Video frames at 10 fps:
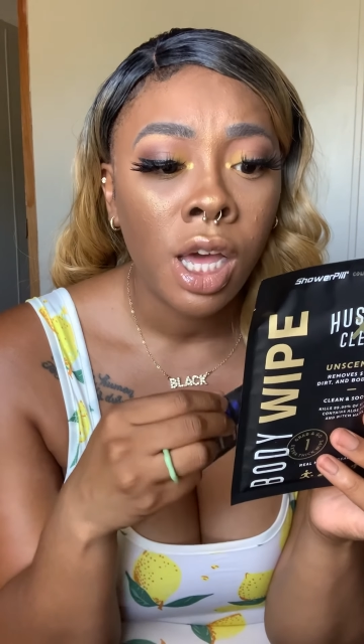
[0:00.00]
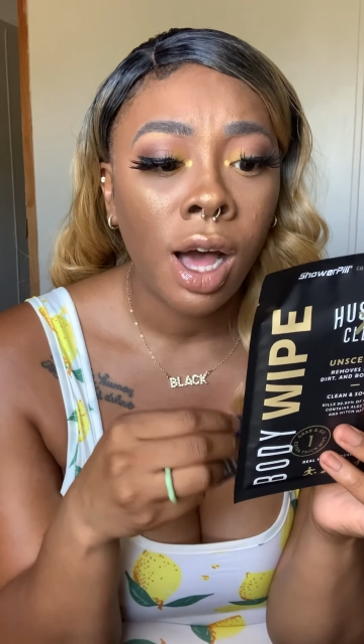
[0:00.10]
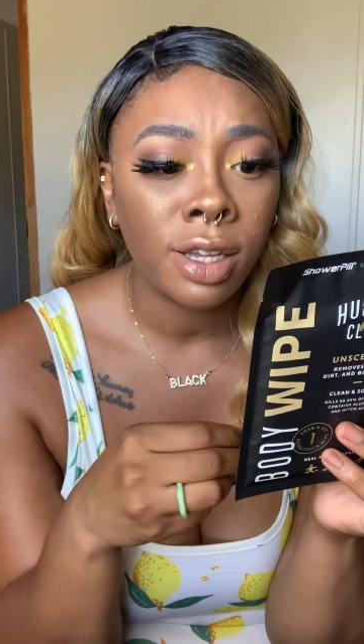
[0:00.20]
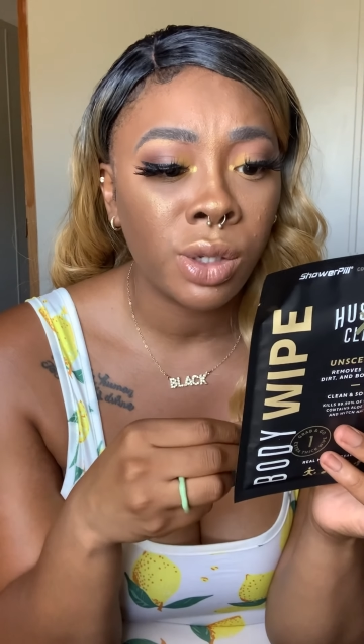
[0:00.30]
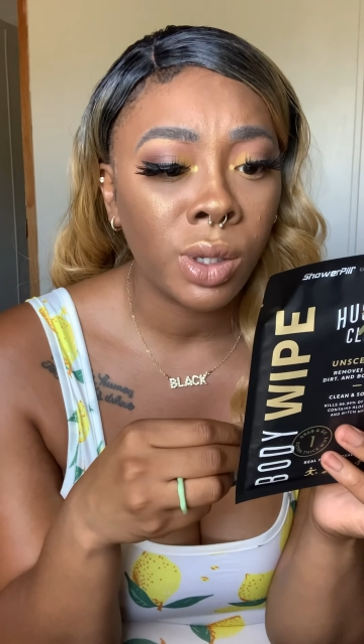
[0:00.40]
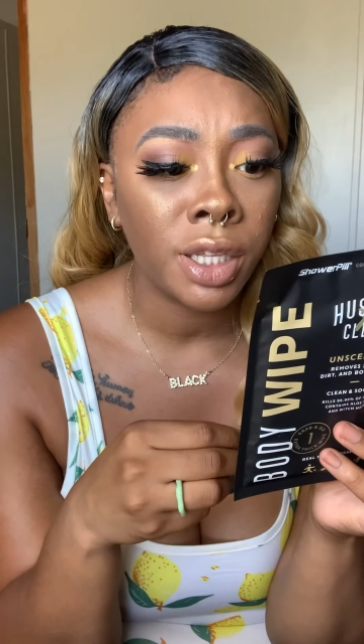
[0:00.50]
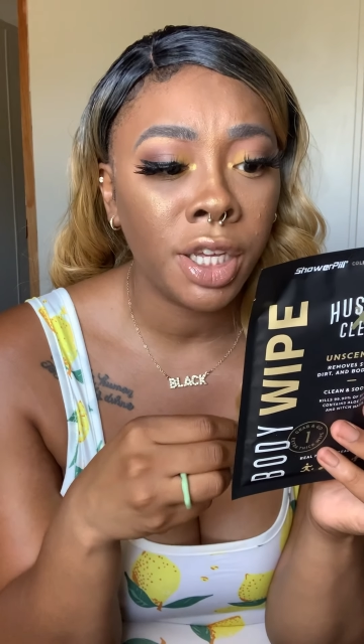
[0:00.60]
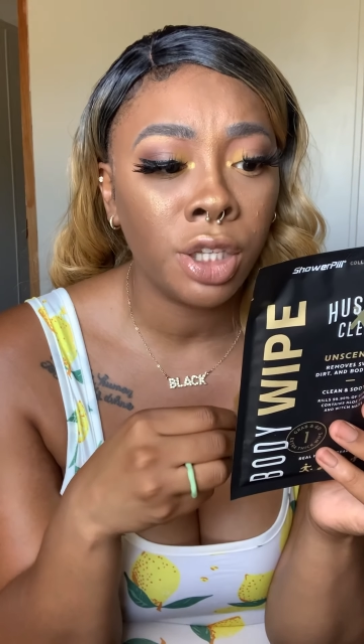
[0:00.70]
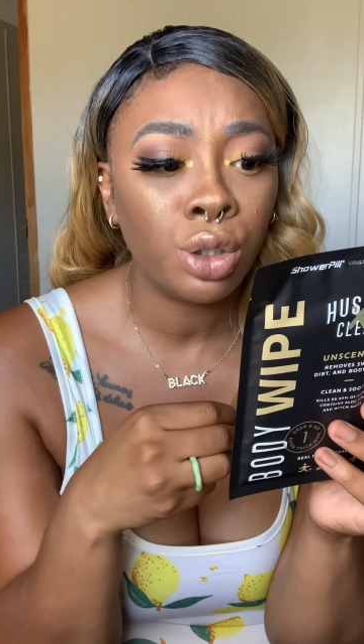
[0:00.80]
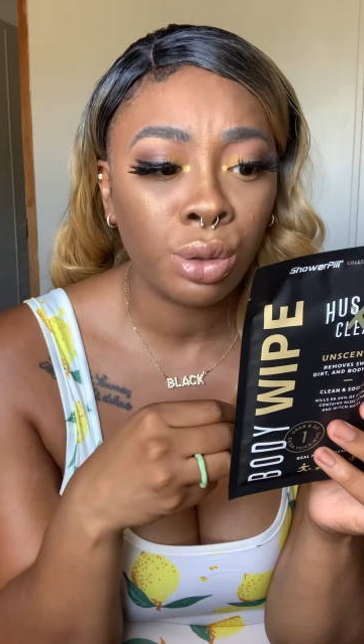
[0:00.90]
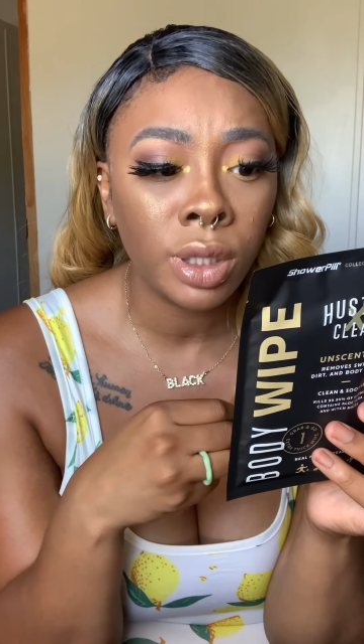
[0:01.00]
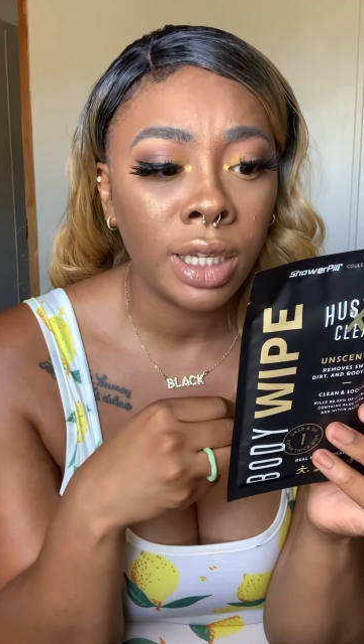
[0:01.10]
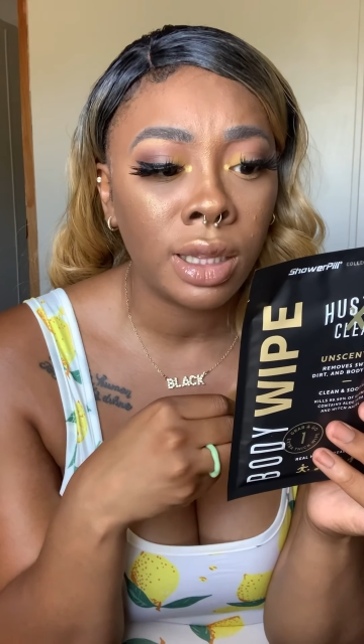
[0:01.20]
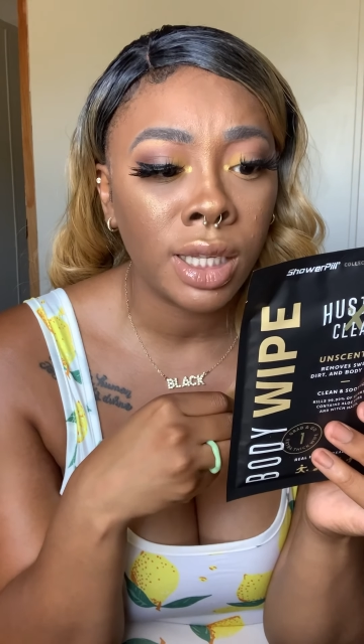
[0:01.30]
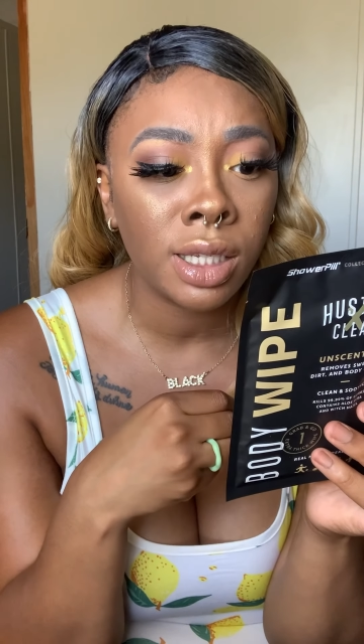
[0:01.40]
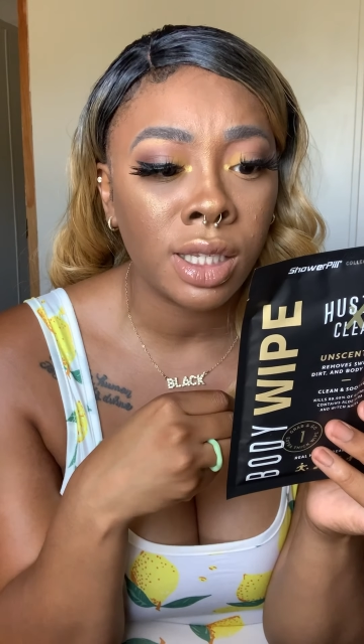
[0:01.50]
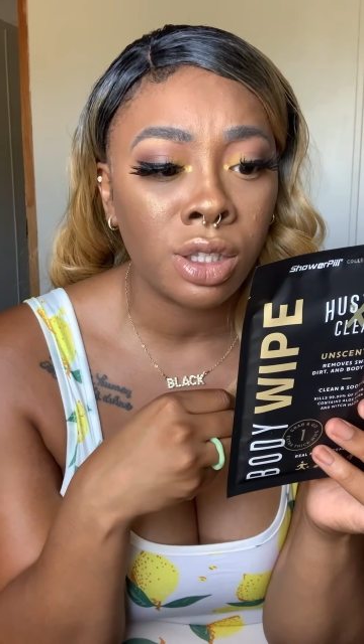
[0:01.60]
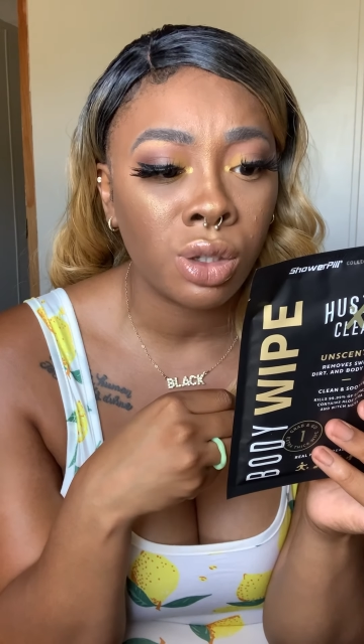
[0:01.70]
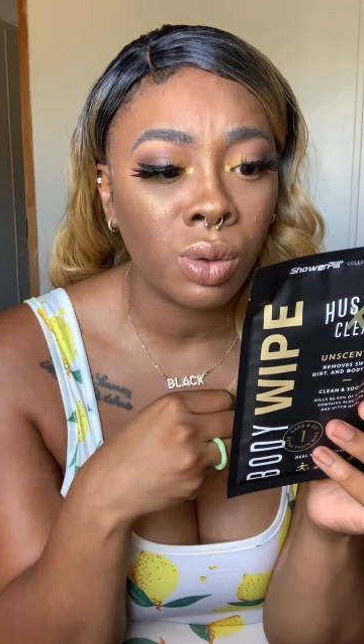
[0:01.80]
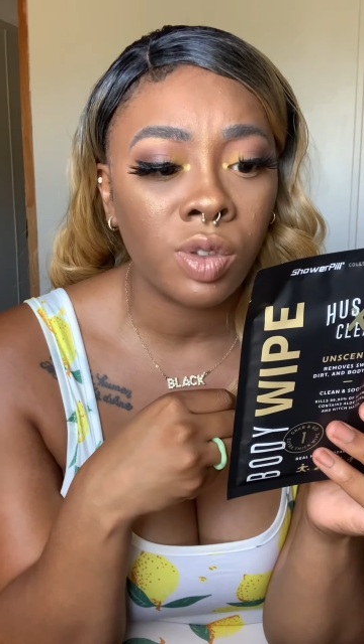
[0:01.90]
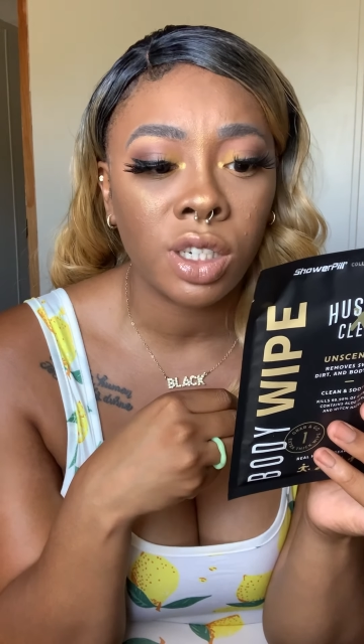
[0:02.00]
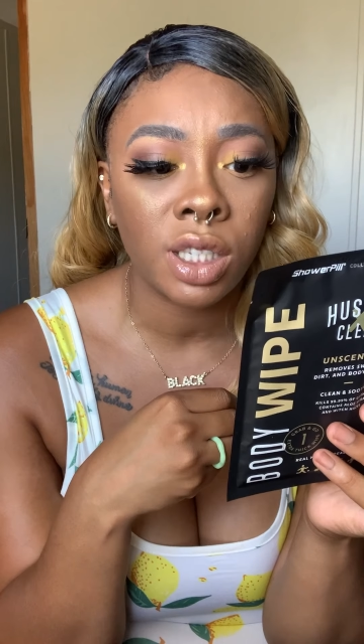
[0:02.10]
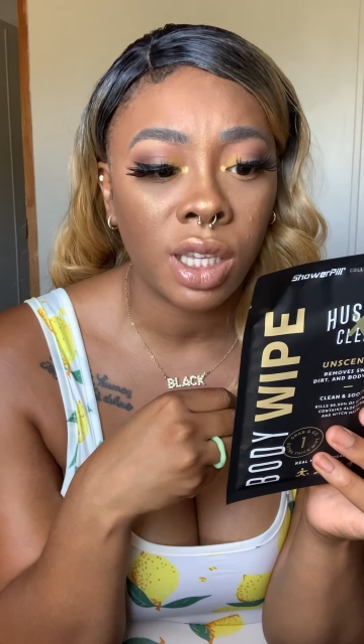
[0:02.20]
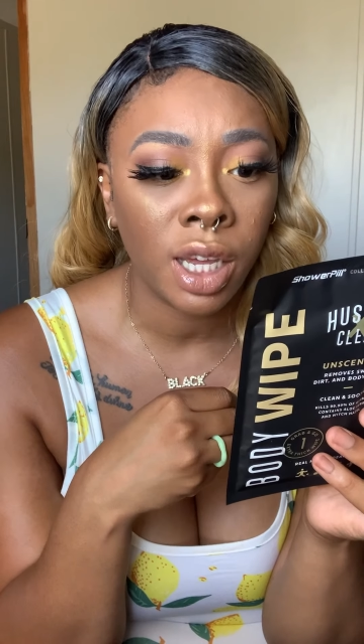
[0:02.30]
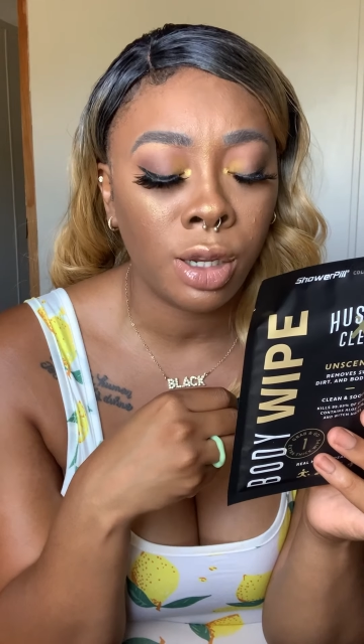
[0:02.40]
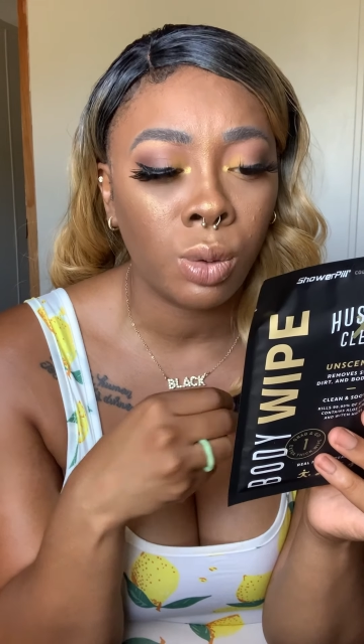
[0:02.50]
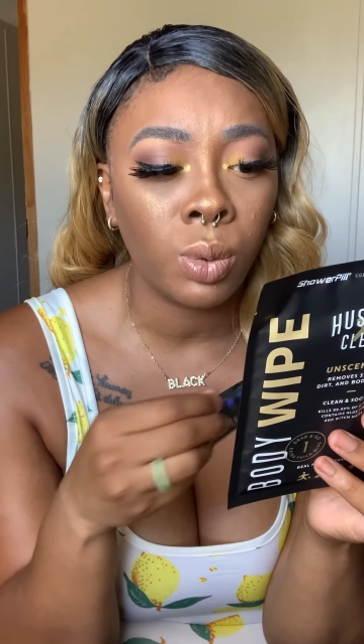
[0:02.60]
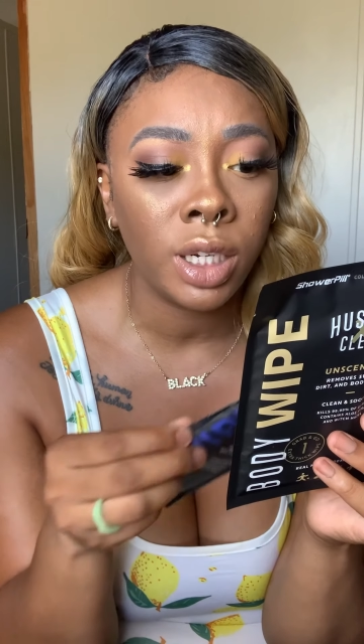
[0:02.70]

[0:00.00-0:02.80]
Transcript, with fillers: Hustle Clean truly cleans and soothes your skin.